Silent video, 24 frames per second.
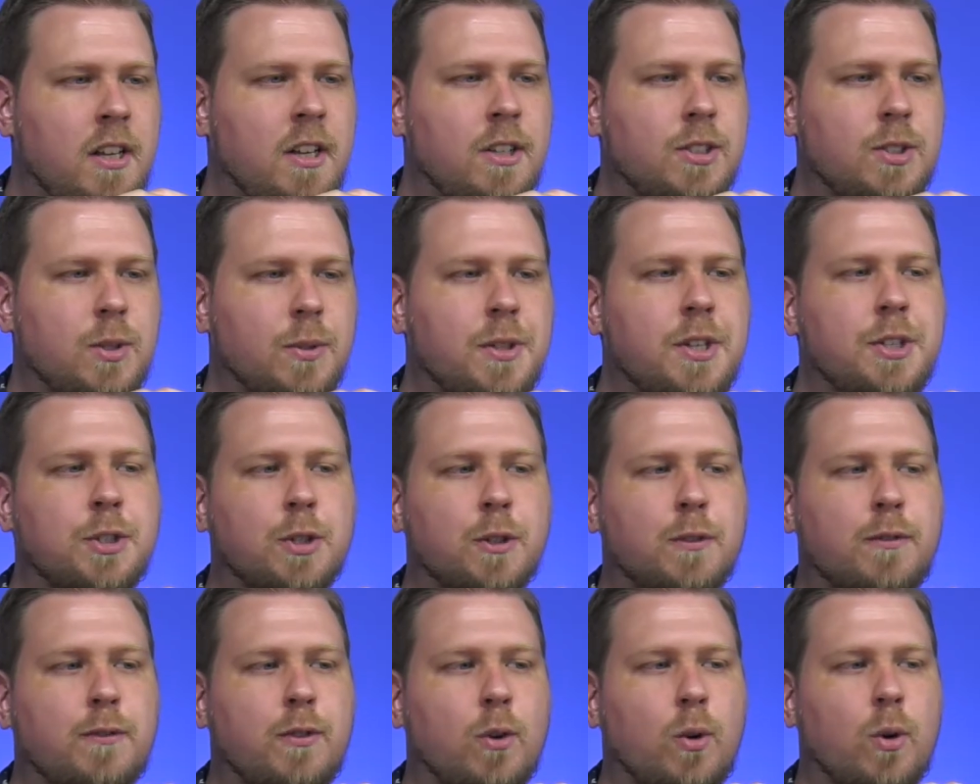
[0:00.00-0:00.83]
So these
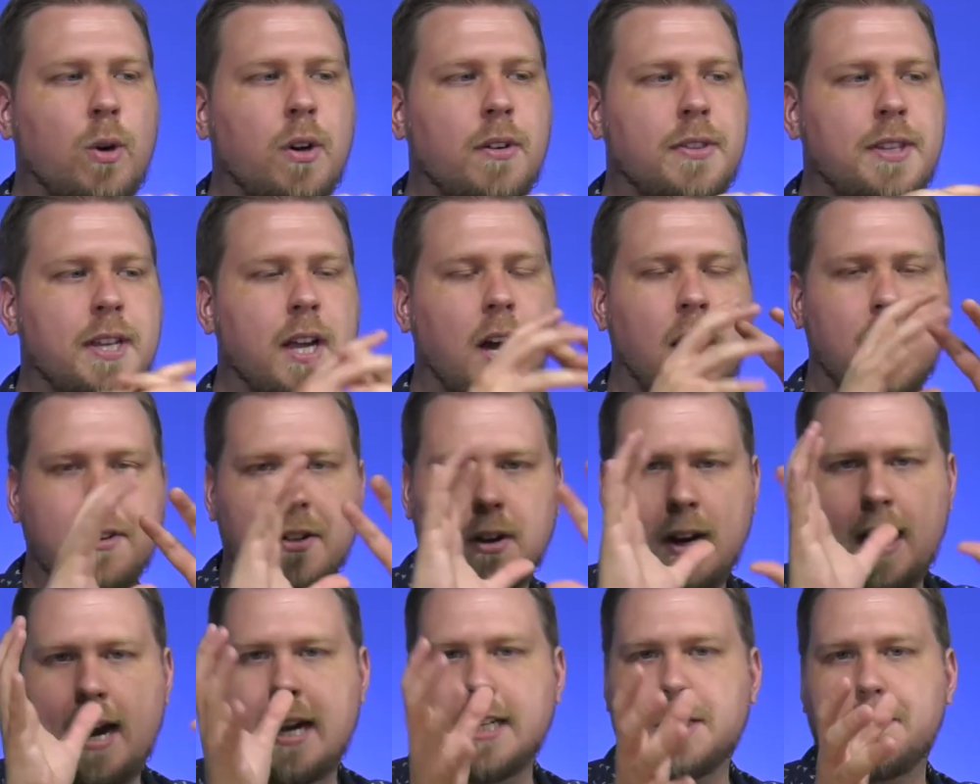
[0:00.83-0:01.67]
are for the
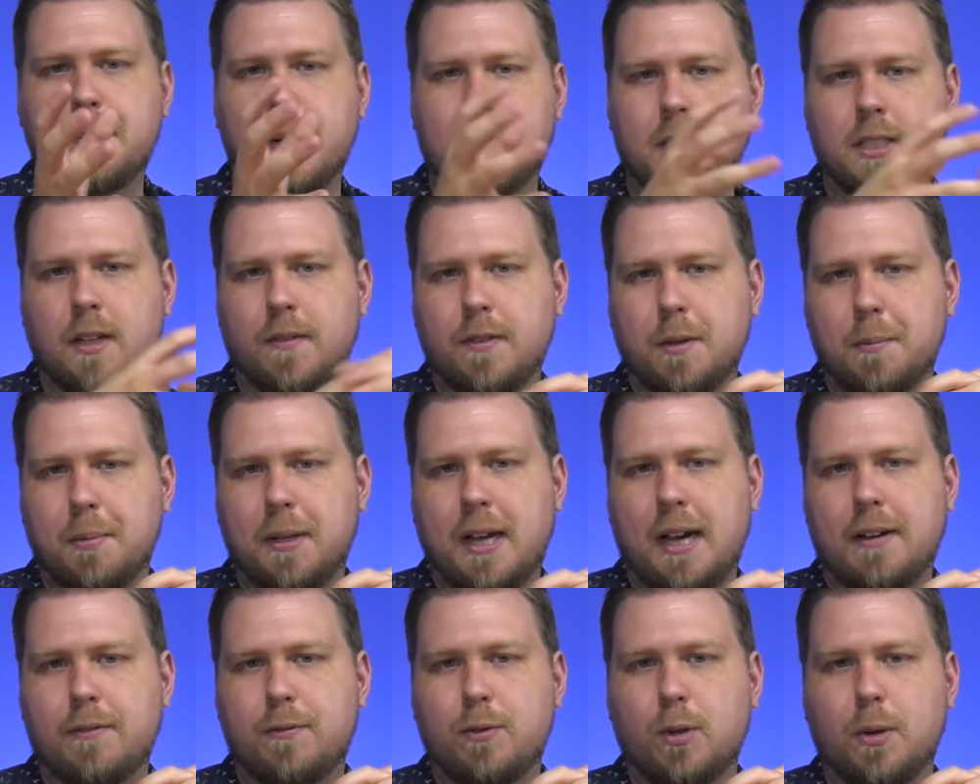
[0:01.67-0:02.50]
other aspects of the
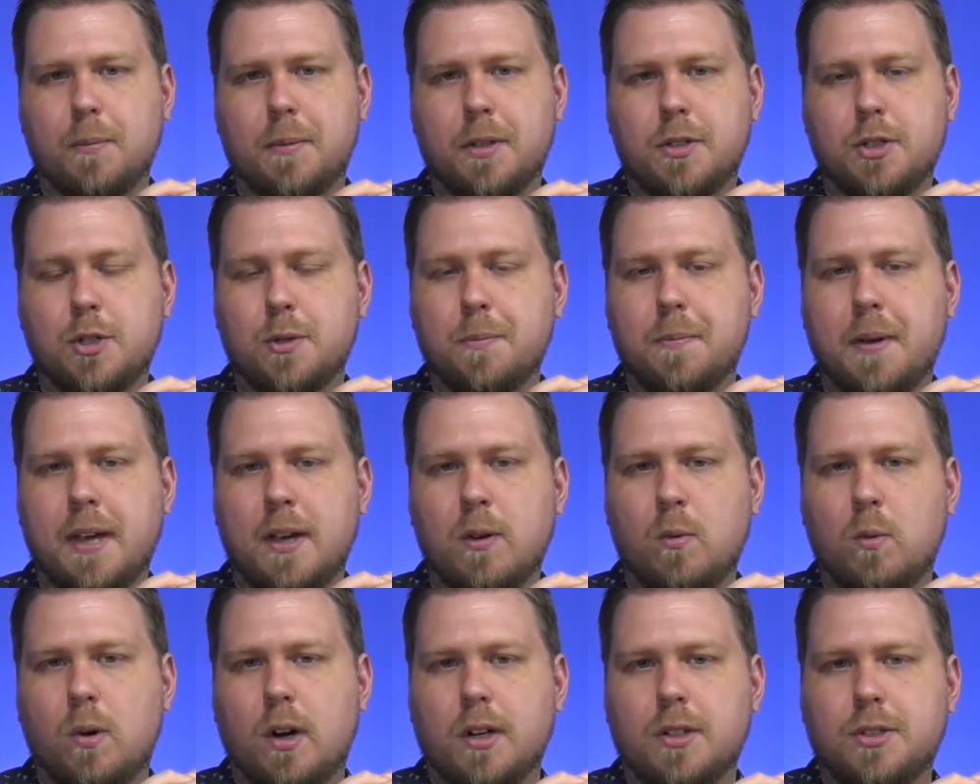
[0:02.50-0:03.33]
platform that you
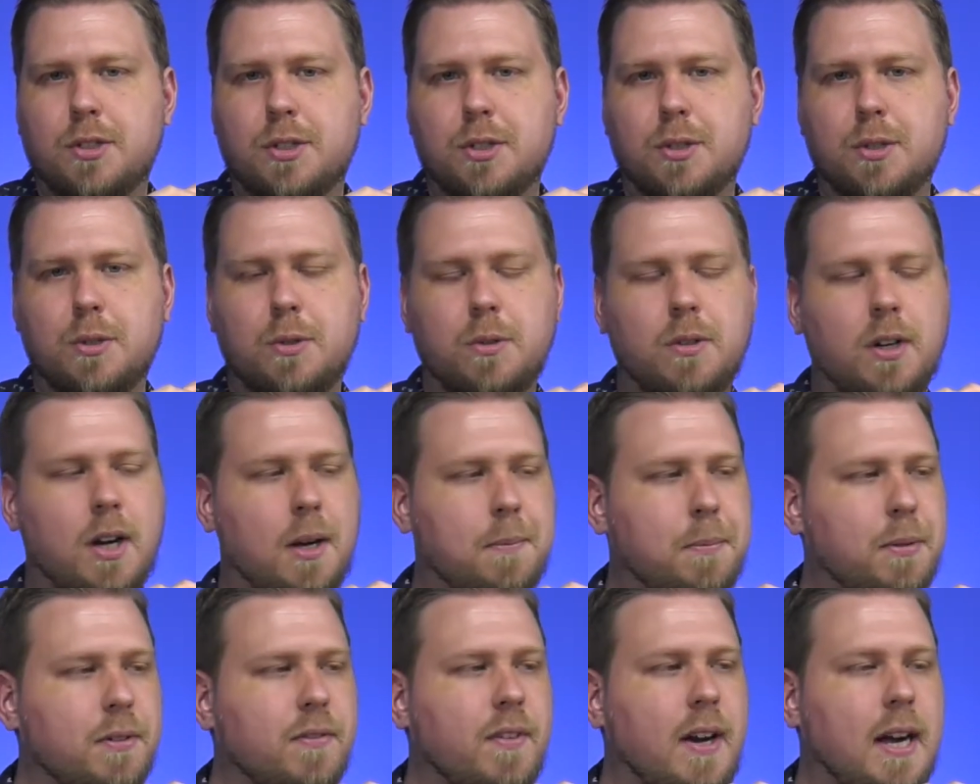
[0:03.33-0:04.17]
may want to
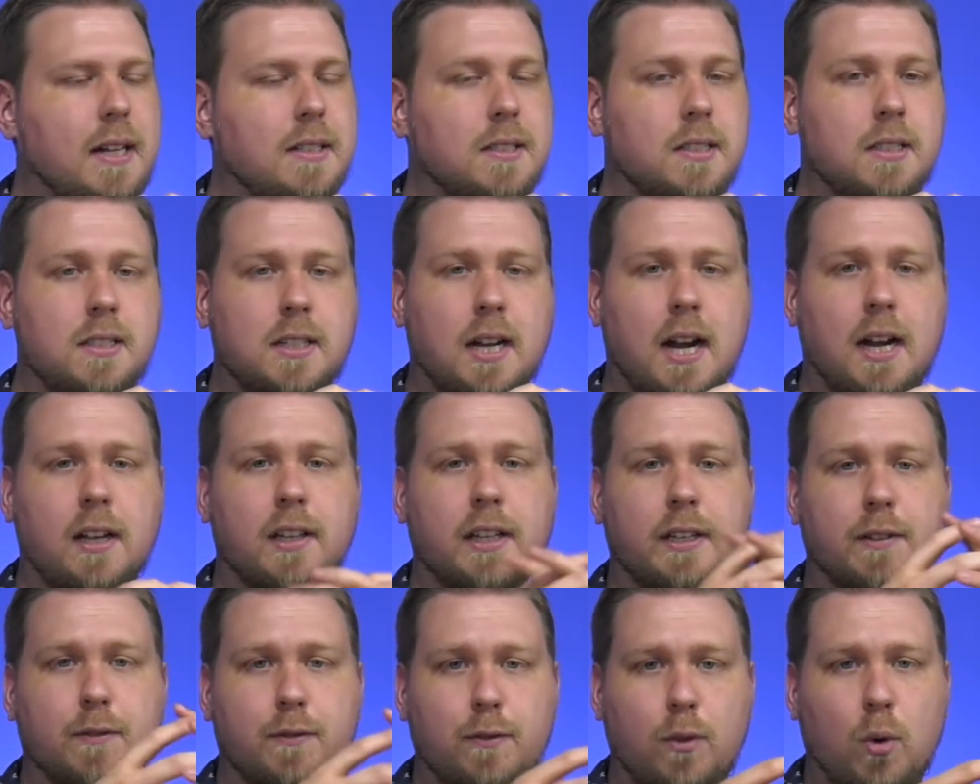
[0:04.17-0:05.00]
provide
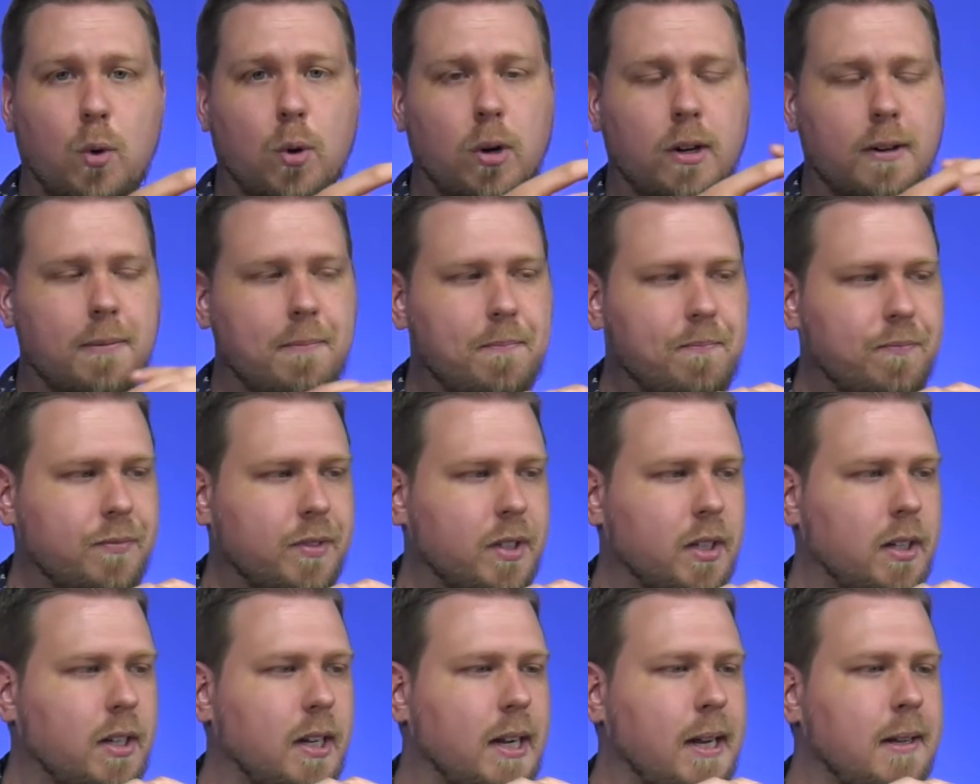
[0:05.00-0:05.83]
styling for.
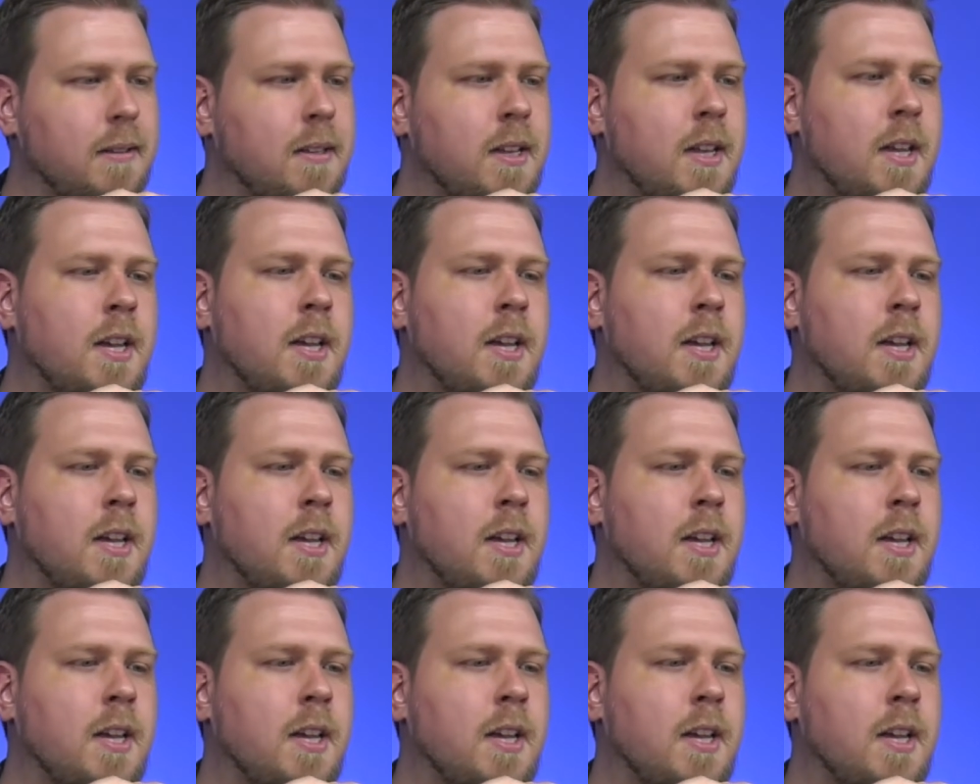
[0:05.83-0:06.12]
Okay.